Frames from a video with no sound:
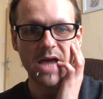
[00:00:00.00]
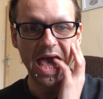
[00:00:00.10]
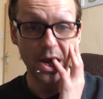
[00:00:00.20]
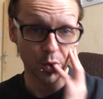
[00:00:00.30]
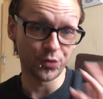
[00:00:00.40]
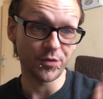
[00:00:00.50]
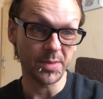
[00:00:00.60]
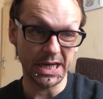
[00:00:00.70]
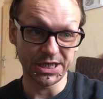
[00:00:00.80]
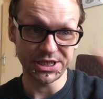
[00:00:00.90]
800
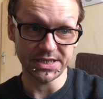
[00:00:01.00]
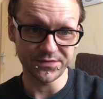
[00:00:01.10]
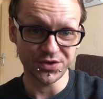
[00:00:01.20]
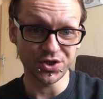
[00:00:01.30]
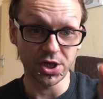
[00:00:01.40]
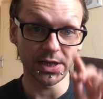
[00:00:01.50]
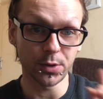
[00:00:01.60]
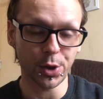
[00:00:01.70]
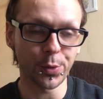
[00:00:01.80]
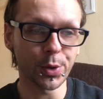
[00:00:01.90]
pages. I've just done a little
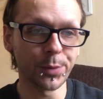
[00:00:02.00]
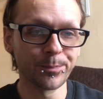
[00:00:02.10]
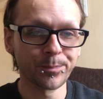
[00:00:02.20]
Google.